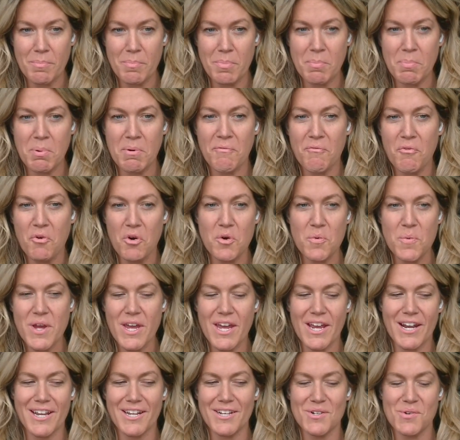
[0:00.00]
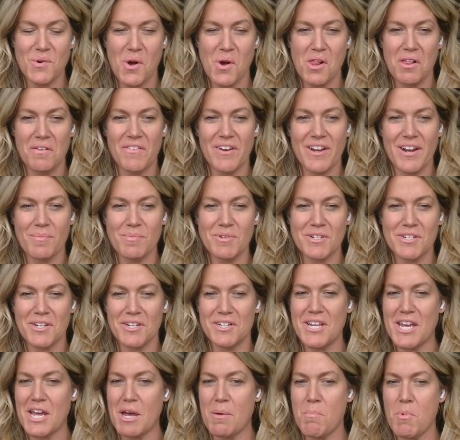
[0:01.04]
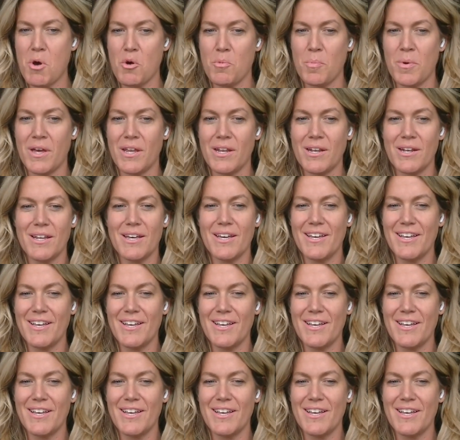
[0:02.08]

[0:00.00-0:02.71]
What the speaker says: But before we get into all of it, I'm just going to take a moment,